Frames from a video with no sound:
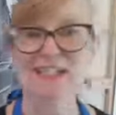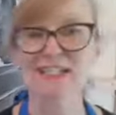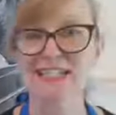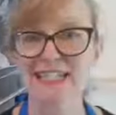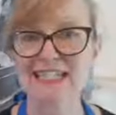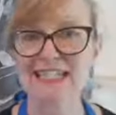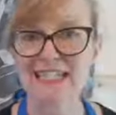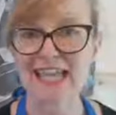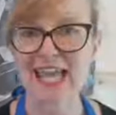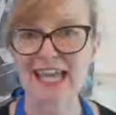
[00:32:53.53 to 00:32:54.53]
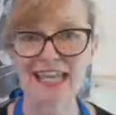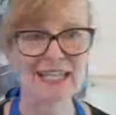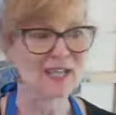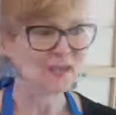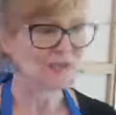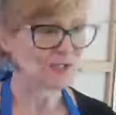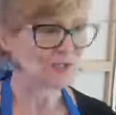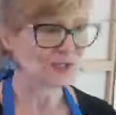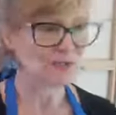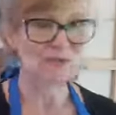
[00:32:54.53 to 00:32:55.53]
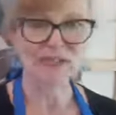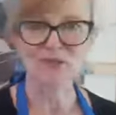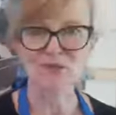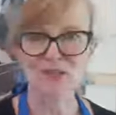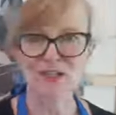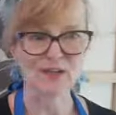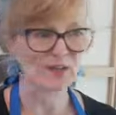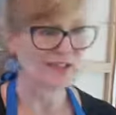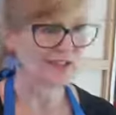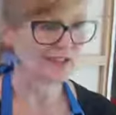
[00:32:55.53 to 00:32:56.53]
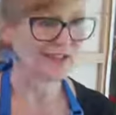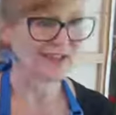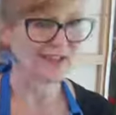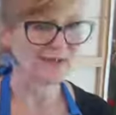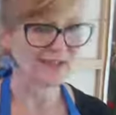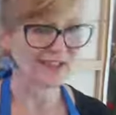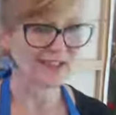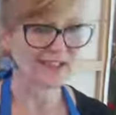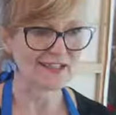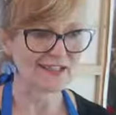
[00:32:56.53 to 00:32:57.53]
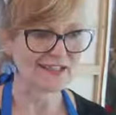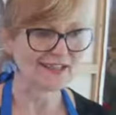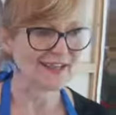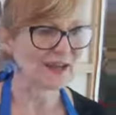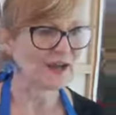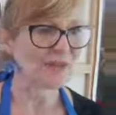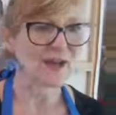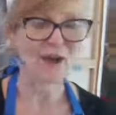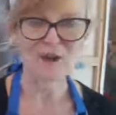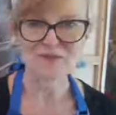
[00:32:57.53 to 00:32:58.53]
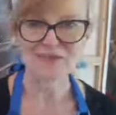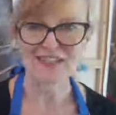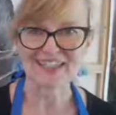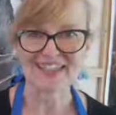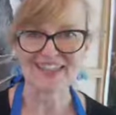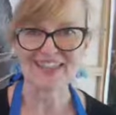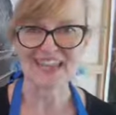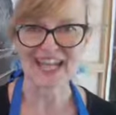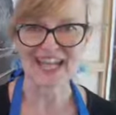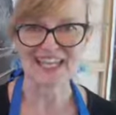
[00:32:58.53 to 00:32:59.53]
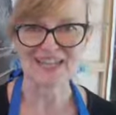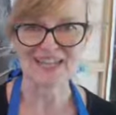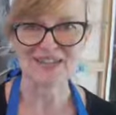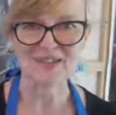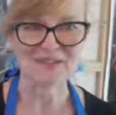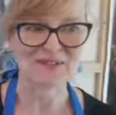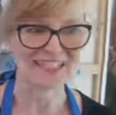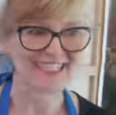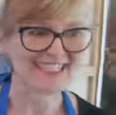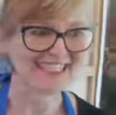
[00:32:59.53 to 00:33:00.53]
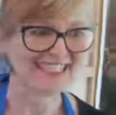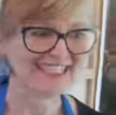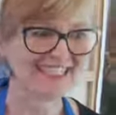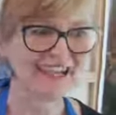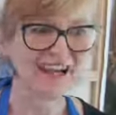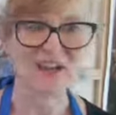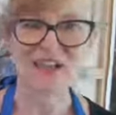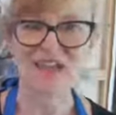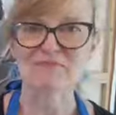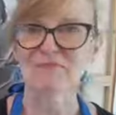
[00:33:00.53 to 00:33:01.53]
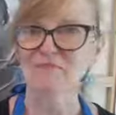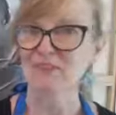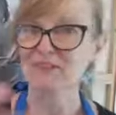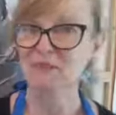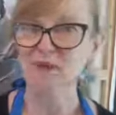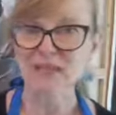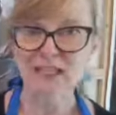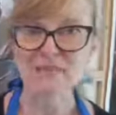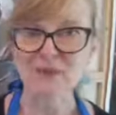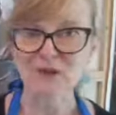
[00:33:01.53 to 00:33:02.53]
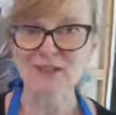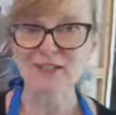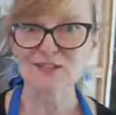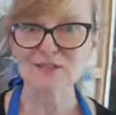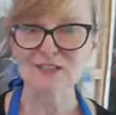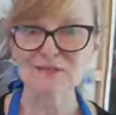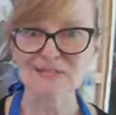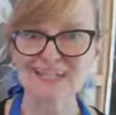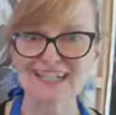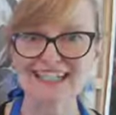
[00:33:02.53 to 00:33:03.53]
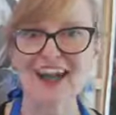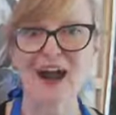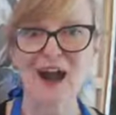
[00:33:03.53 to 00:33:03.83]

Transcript: always a delay between when you write a question and when I see it. But hopefully that answers your question. Okay, so I'll keep going during the week.